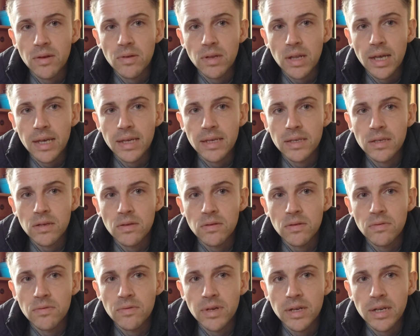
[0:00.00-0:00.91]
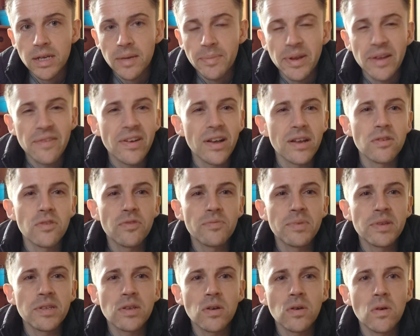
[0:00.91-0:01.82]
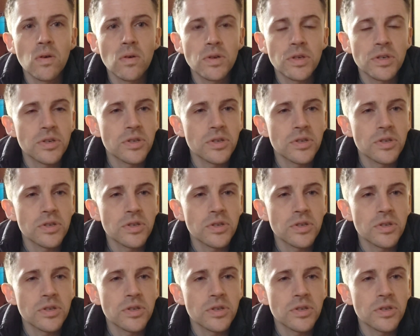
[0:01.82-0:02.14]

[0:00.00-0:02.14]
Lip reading: lights on, really. I mean, I've had a look at my torch